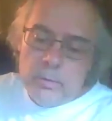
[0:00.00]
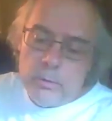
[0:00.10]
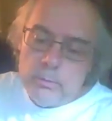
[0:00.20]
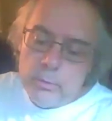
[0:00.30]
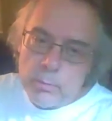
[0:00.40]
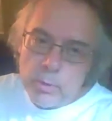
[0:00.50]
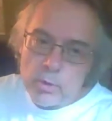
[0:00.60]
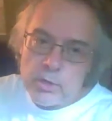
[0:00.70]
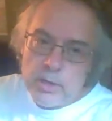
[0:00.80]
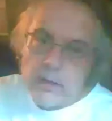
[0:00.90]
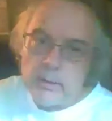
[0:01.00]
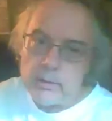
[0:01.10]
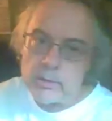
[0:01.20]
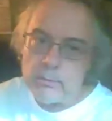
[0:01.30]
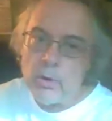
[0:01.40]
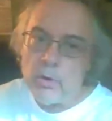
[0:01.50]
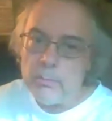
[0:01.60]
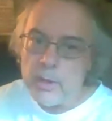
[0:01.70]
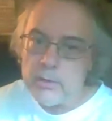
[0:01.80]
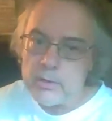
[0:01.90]
your your personality is in part
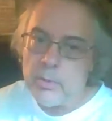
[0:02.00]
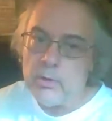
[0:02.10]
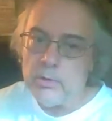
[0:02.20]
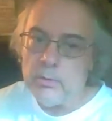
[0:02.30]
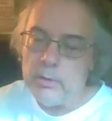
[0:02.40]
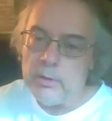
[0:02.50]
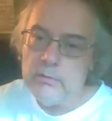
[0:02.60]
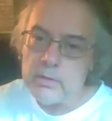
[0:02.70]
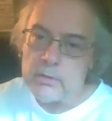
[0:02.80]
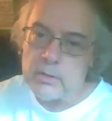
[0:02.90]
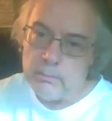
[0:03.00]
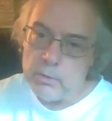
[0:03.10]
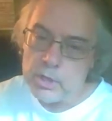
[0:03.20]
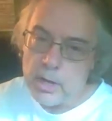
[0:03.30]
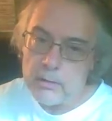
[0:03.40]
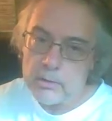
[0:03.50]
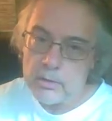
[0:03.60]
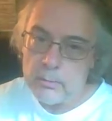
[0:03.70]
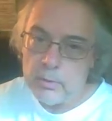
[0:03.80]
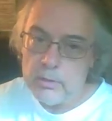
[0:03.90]
based upon your belief system. You challenge the
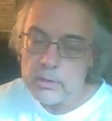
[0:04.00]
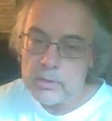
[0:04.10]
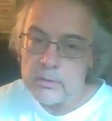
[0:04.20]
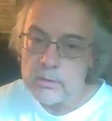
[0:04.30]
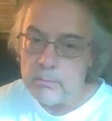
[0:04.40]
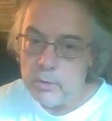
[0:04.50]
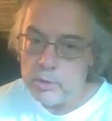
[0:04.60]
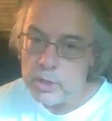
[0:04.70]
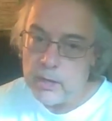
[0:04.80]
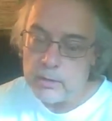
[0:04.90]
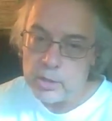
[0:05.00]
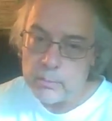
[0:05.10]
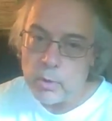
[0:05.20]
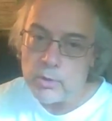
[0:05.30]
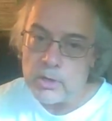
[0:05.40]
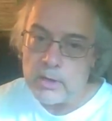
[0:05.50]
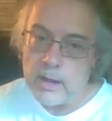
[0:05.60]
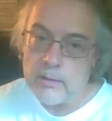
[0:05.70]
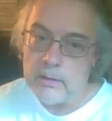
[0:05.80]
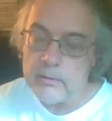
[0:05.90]
belief system. You challenge the
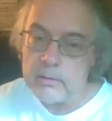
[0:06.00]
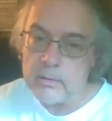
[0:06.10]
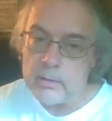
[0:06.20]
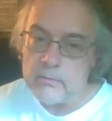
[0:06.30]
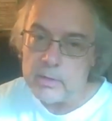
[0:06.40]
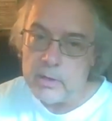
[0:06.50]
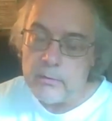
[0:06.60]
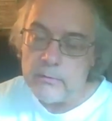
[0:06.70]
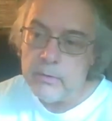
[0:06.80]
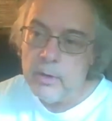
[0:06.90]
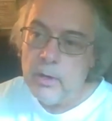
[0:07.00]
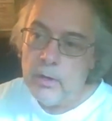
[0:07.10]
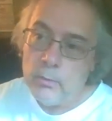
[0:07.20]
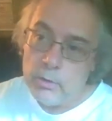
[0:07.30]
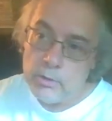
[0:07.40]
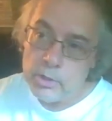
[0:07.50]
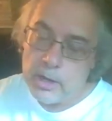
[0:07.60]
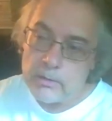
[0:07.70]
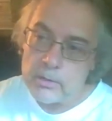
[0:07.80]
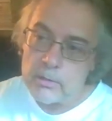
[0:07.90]
personality, the sense of self. When you right.
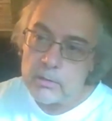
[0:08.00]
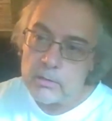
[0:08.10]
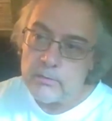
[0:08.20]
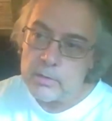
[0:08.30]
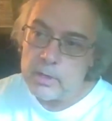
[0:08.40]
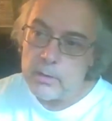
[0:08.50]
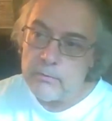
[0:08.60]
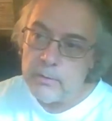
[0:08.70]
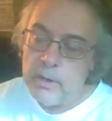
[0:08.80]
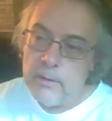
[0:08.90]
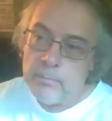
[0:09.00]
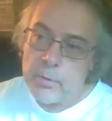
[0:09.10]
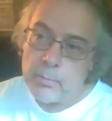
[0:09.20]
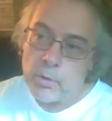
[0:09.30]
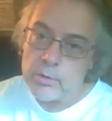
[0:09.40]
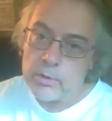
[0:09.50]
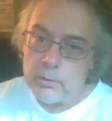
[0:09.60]
challenge the sense of self, the person